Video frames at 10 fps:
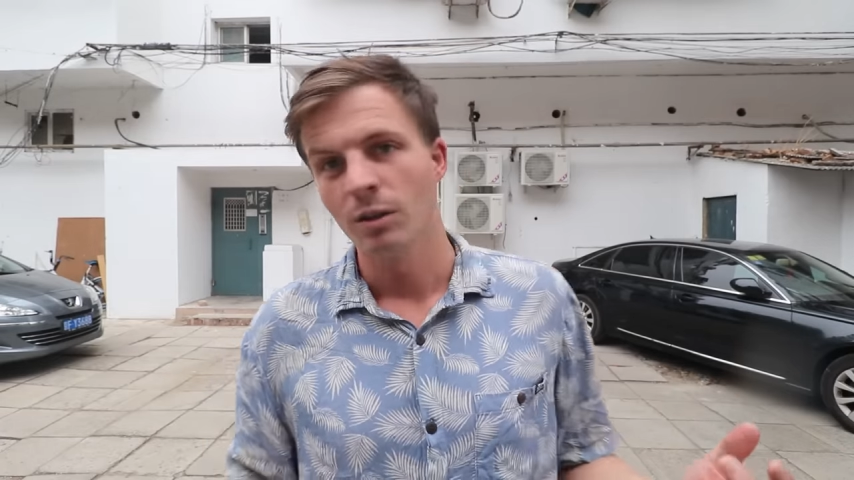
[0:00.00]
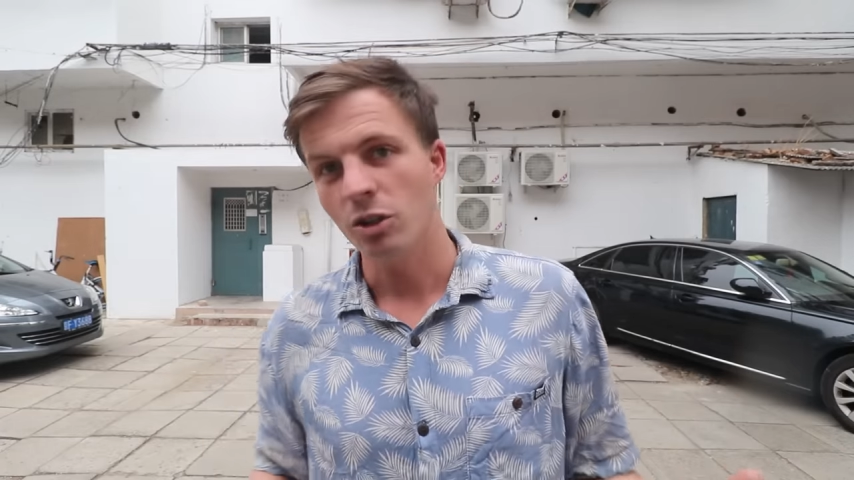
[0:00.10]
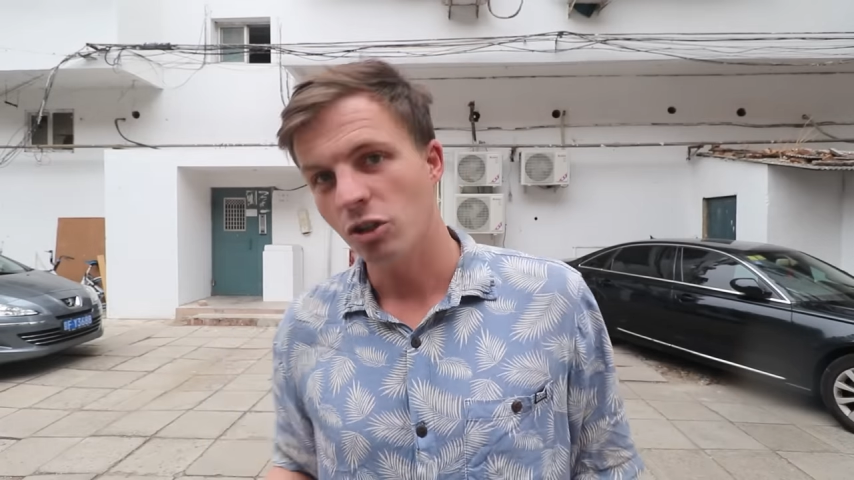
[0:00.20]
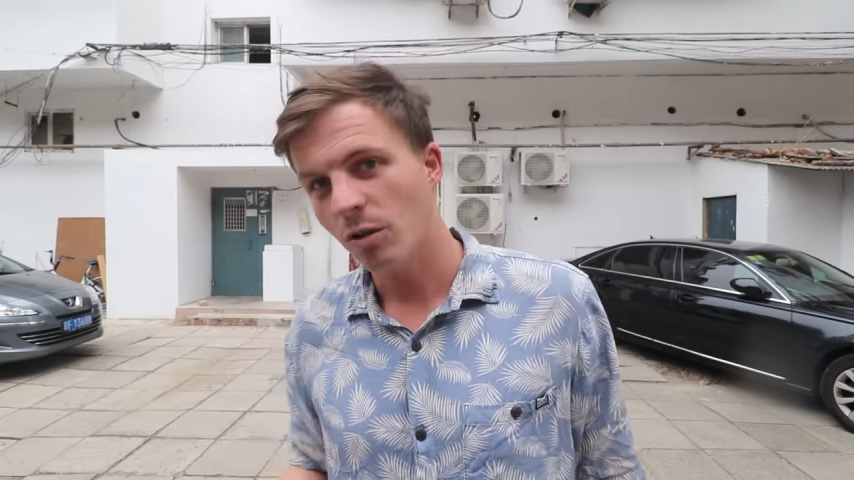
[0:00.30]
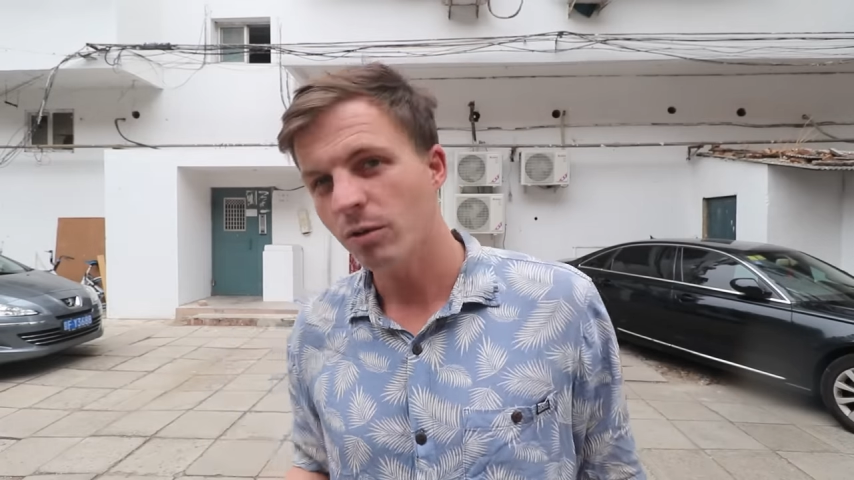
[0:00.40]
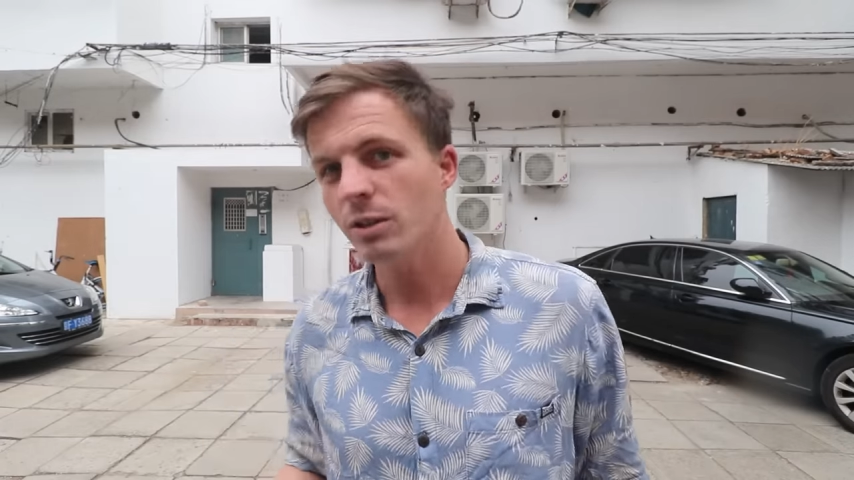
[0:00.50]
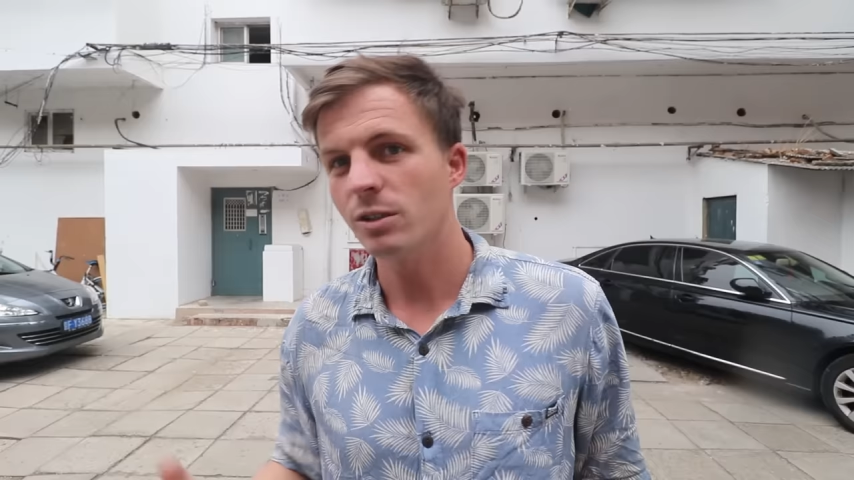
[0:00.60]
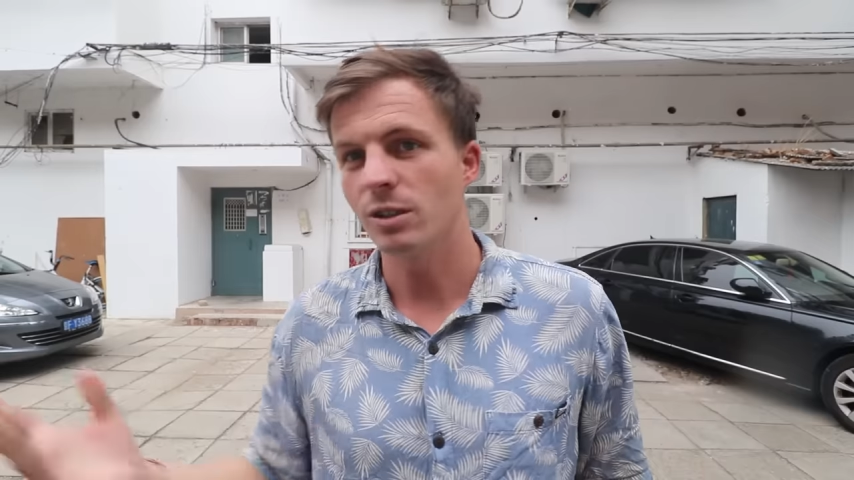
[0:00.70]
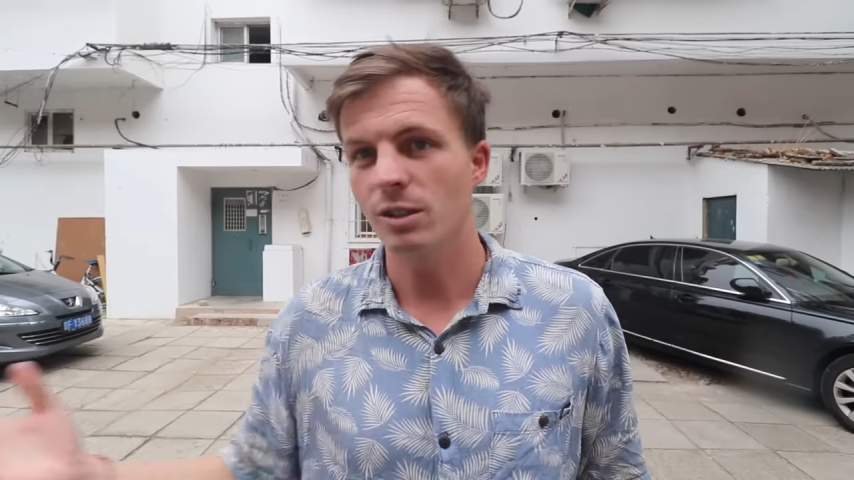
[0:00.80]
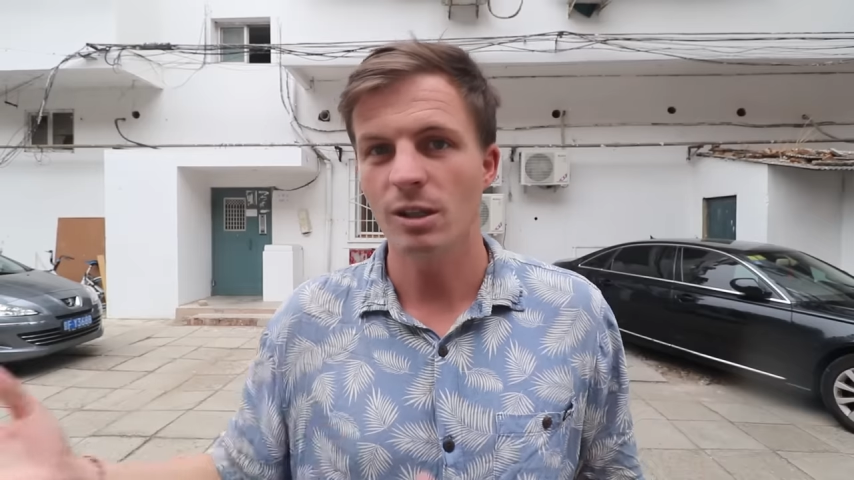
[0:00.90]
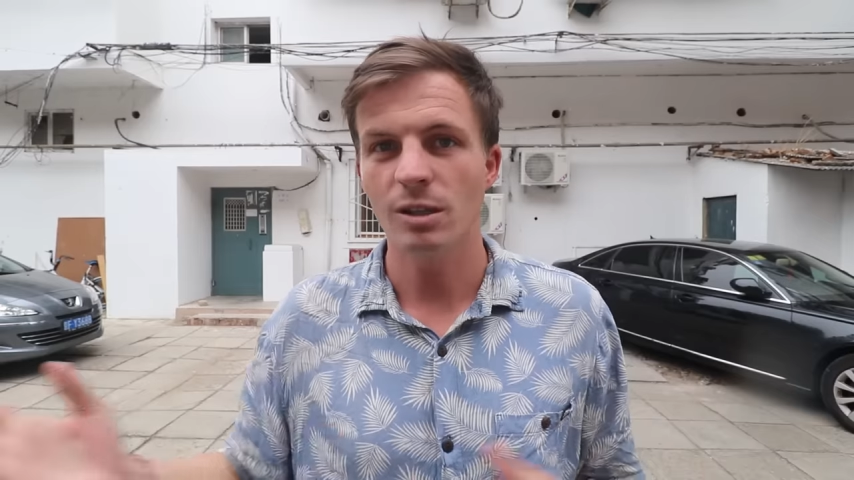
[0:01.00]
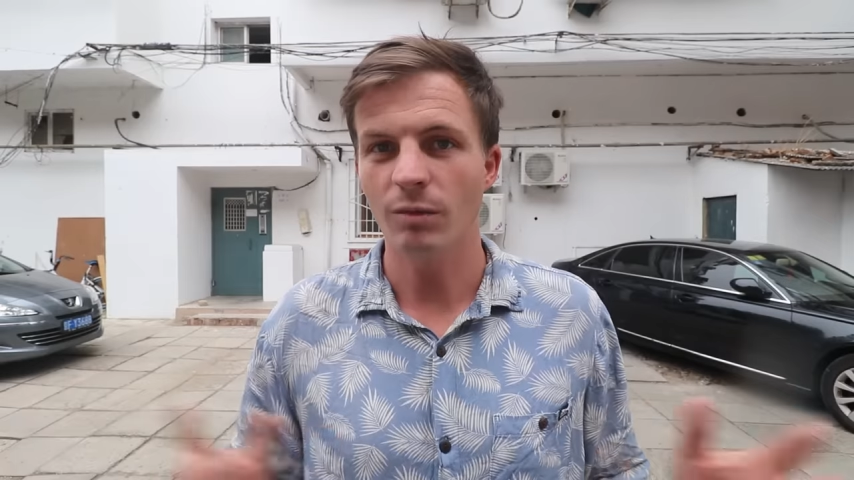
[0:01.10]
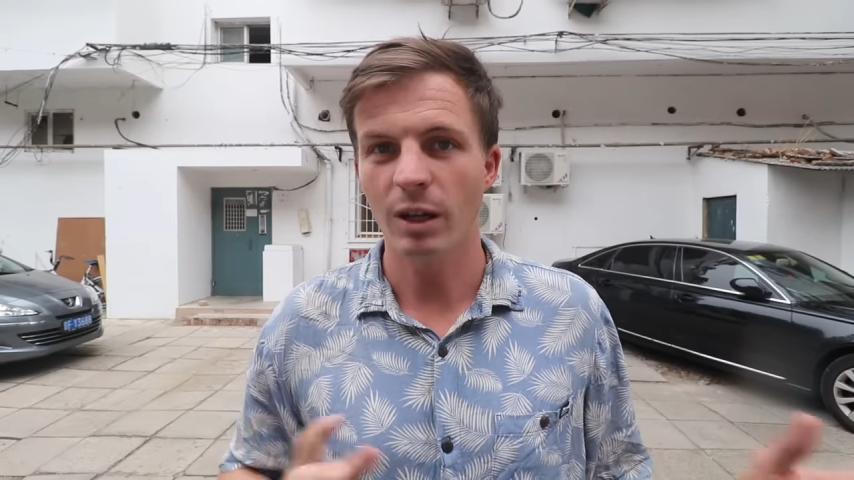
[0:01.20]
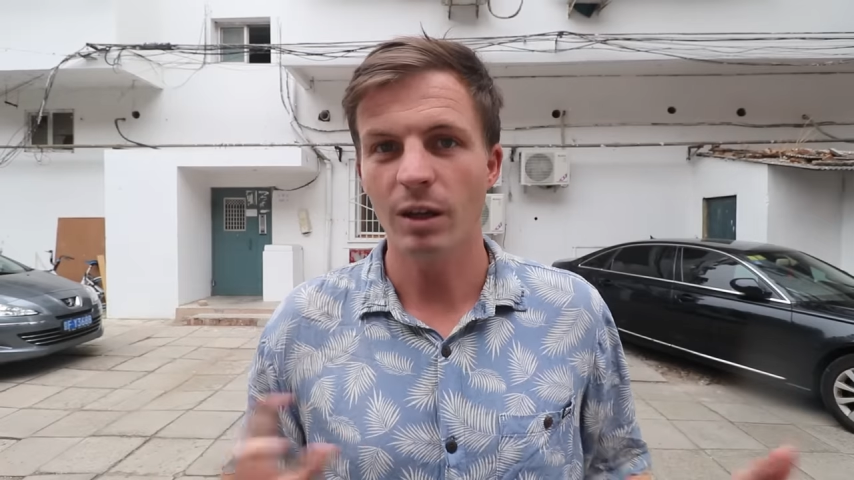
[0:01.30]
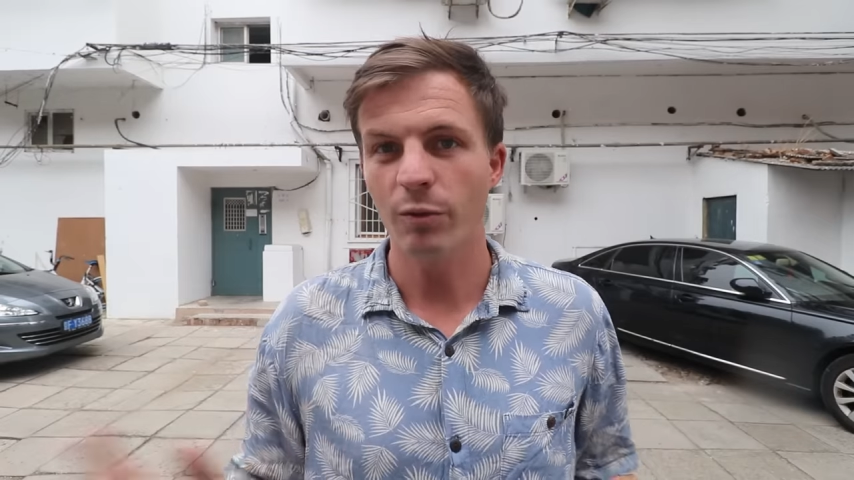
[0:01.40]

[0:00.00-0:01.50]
their shoulders to see like